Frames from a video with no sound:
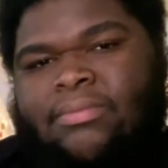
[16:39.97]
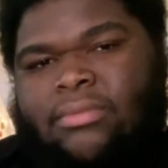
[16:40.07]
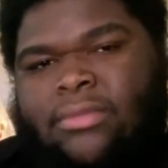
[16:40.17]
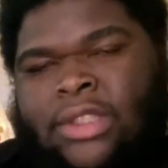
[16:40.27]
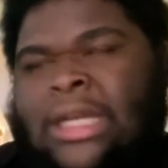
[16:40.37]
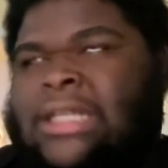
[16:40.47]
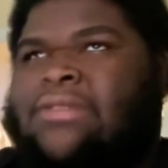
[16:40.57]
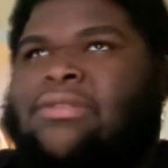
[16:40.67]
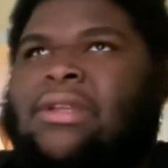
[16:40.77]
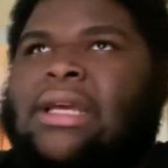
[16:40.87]
So I just
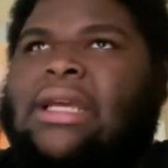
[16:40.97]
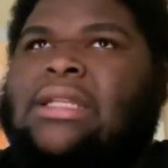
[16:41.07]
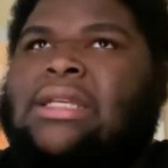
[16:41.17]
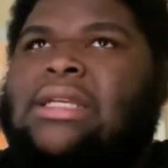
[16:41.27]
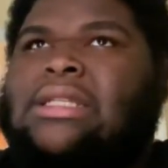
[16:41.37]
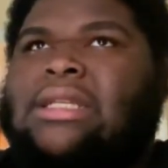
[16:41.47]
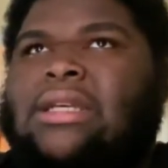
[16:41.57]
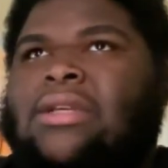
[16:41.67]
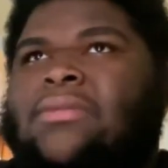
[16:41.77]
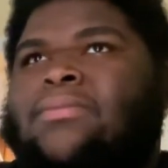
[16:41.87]
feel like
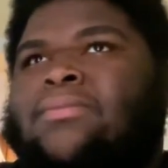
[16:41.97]
DC